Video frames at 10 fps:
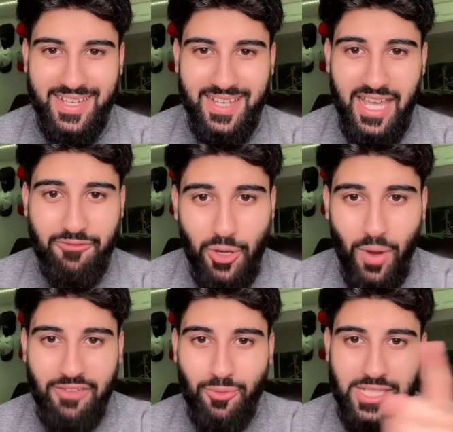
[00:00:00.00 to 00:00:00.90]
If your
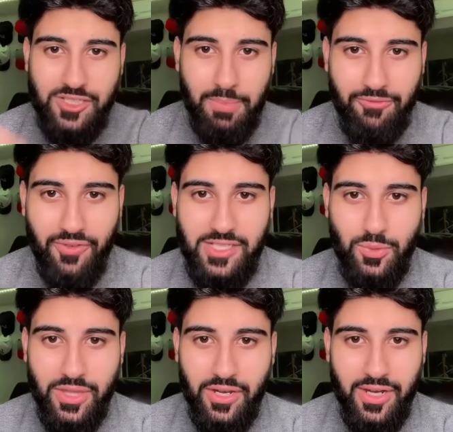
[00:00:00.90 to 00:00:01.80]
wife wants to be friends
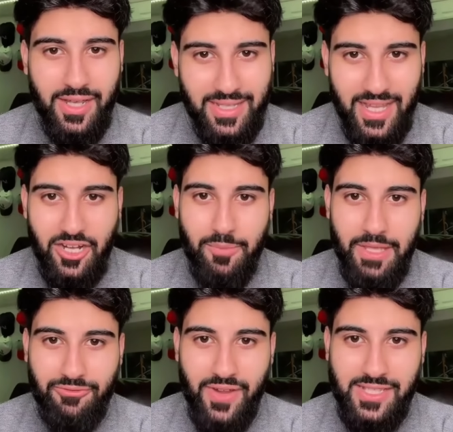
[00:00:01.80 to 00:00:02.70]
with her, let her
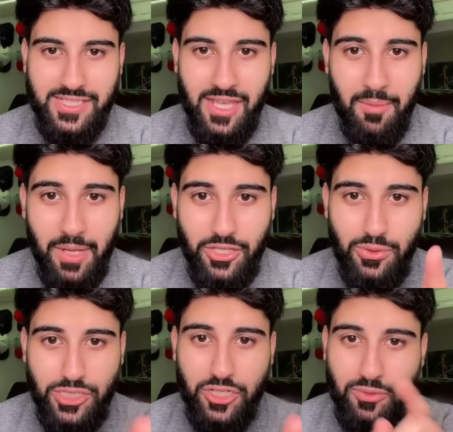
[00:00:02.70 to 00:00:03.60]
be friends. But
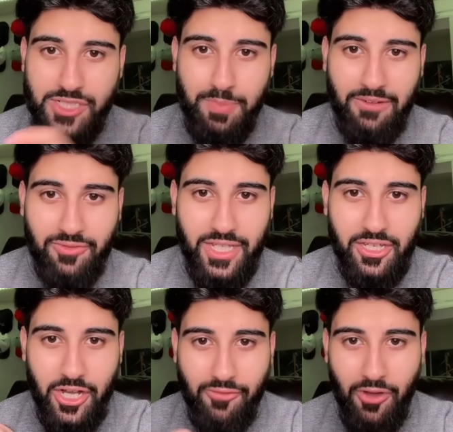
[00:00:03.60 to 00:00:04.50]
you should respectfully
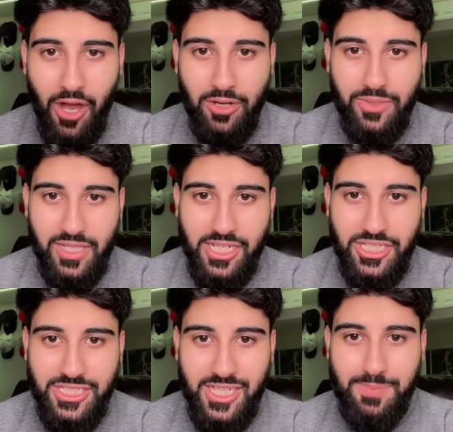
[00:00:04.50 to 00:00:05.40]
cut off all
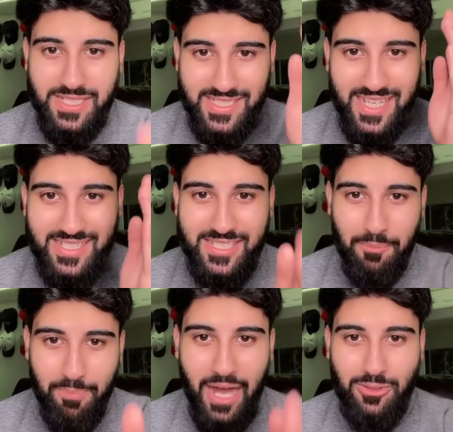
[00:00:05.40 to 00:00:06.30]
relationships and set
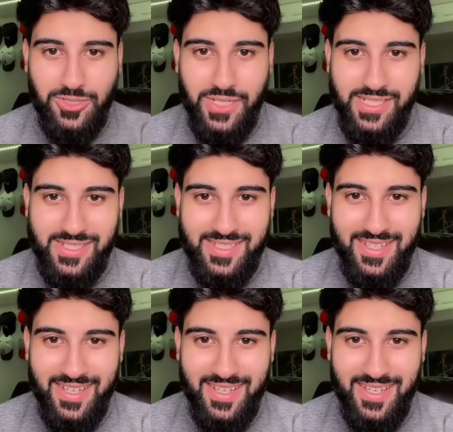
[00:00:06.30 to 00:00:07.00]
some boundaries.